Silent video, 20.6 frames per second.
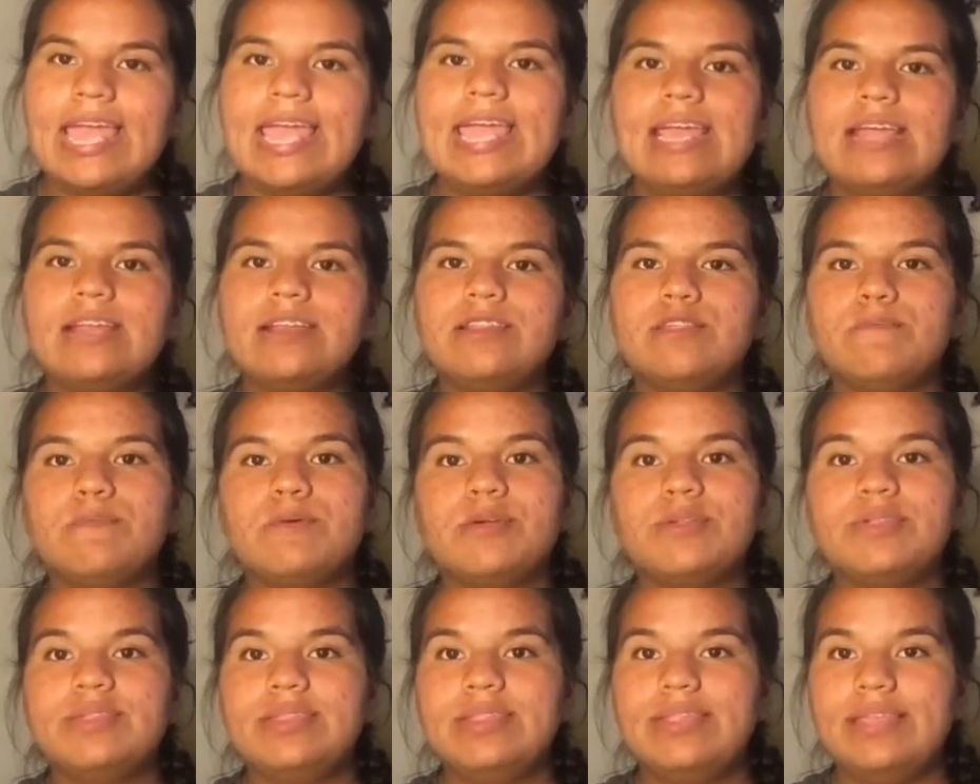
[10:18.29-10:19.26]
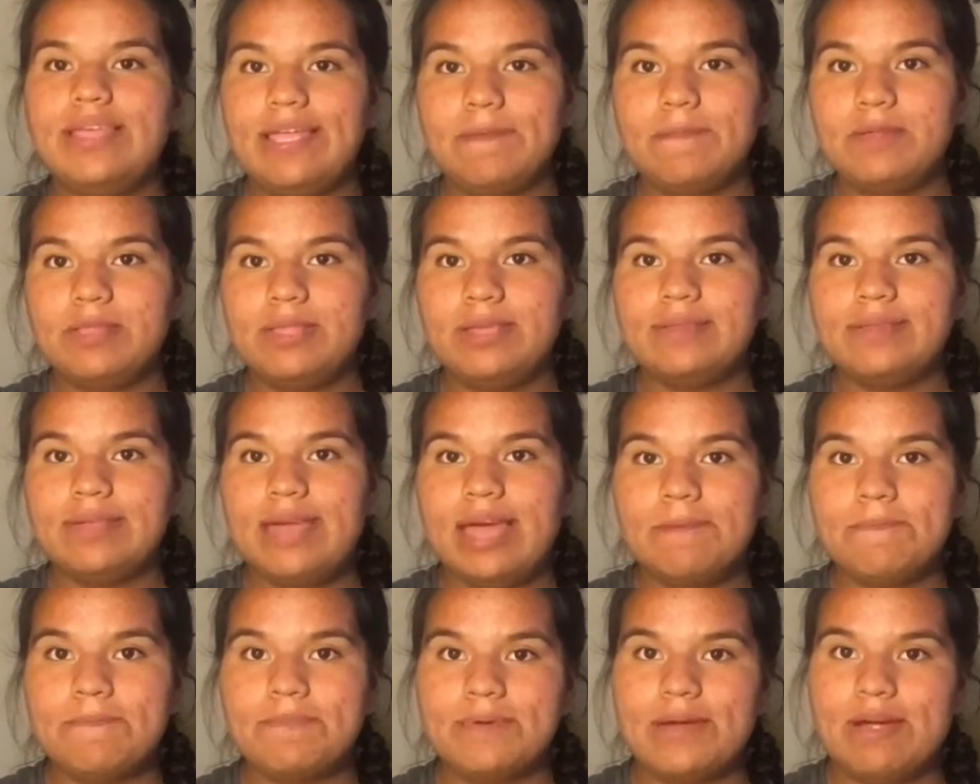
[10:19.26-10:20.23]
And the person in the ambulance
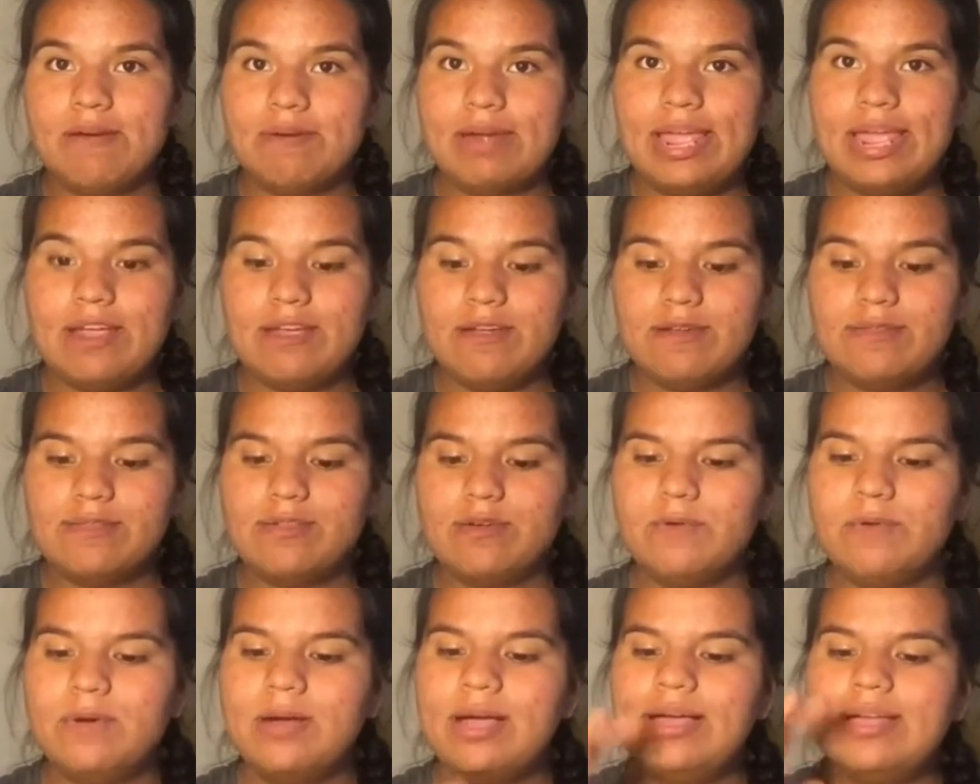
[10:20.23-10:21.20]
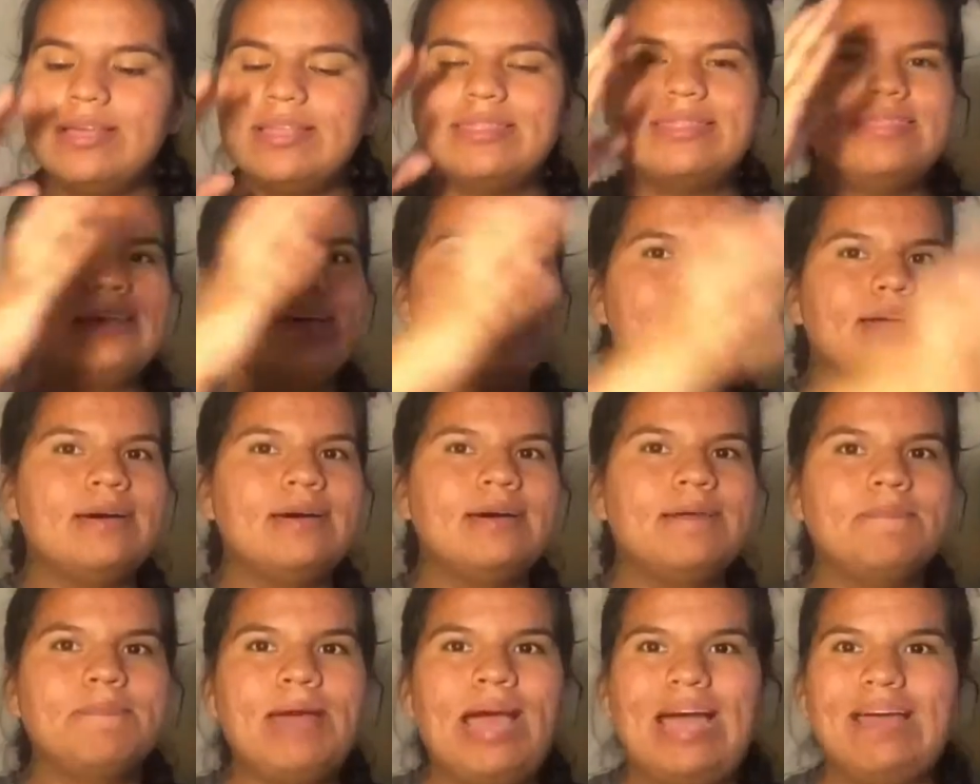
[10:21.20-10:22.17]
had brown hair. So
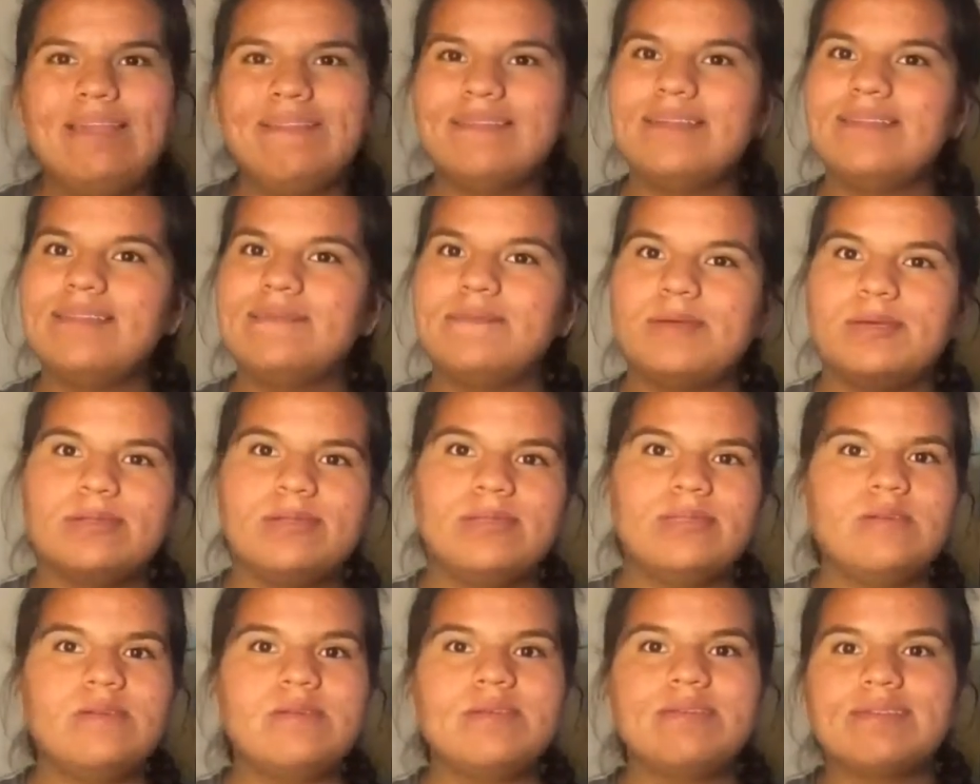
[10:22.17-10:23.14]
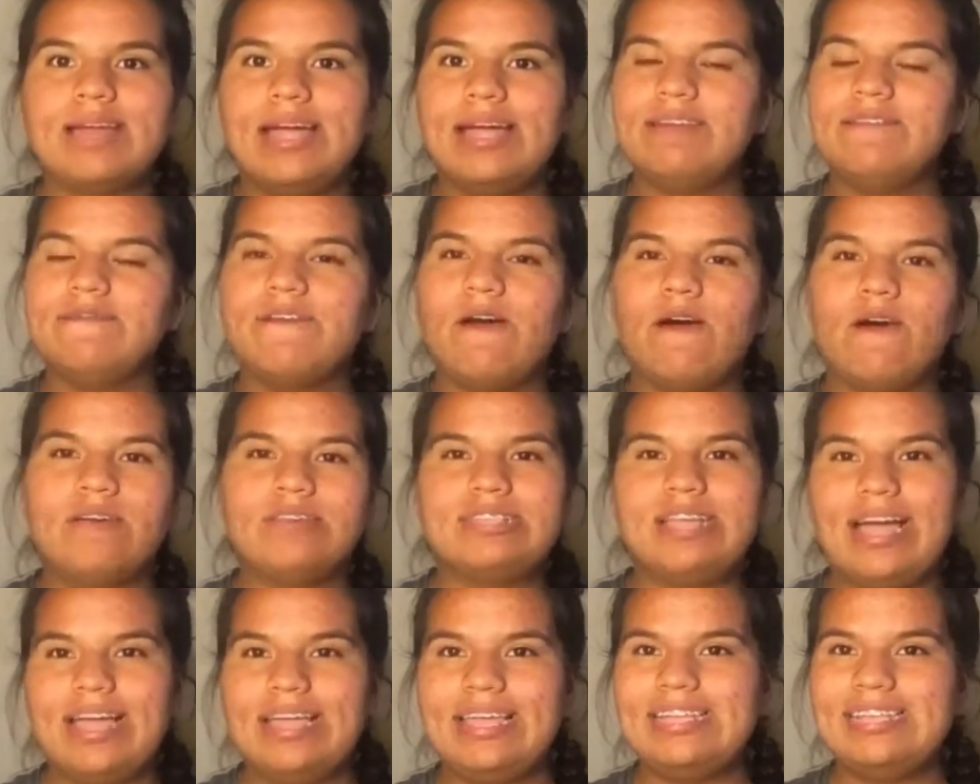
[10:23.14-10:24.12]
the past conspiracy theories kind of all
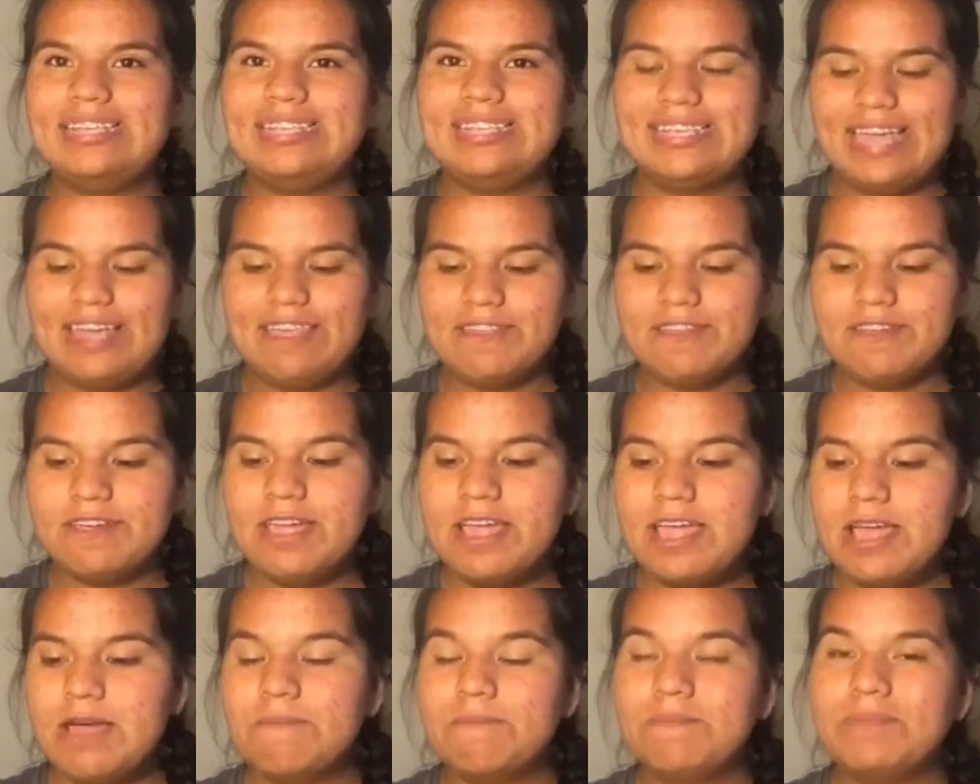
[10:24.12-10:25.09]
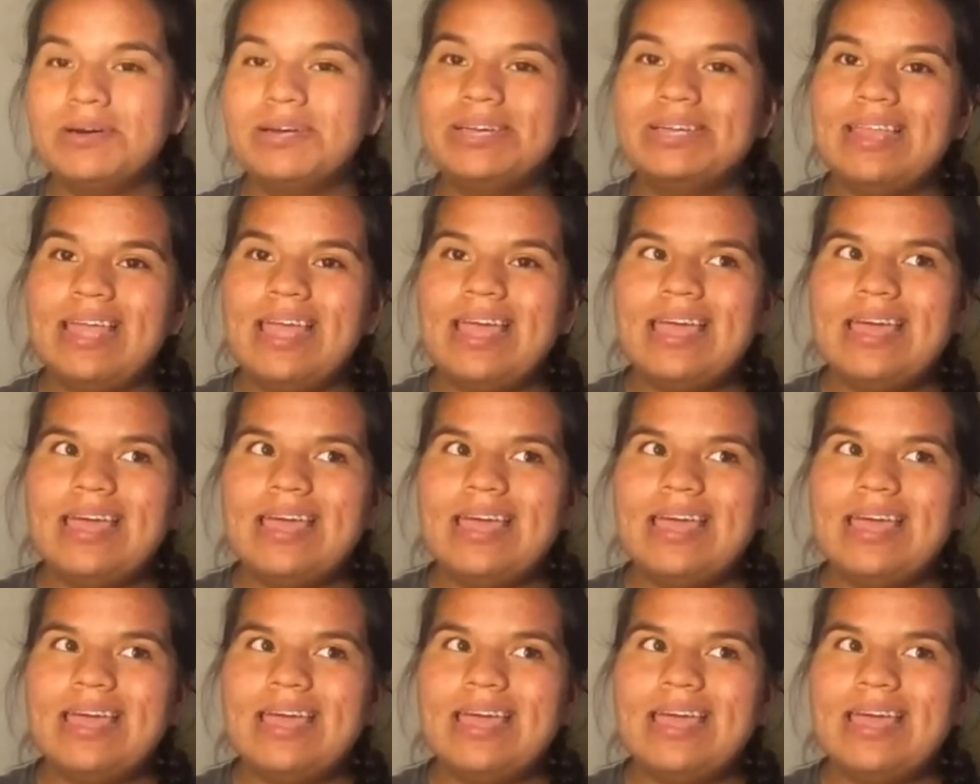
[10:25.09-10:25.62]
tie in together. But